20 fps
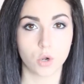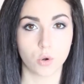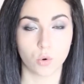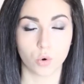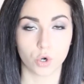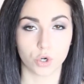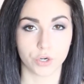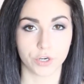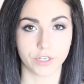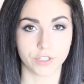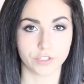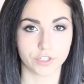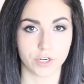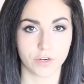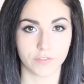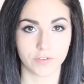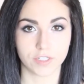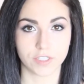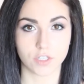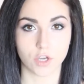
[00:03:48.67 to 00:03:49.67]
ordering
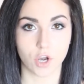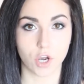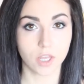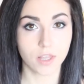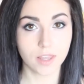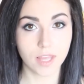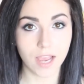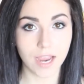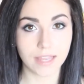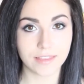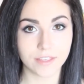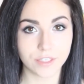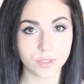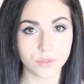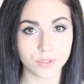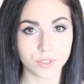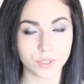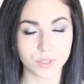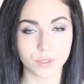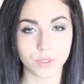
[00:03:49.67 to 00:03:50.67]
service online that
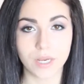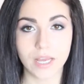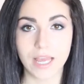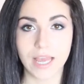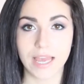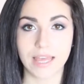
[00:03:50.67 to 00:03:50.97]
you do.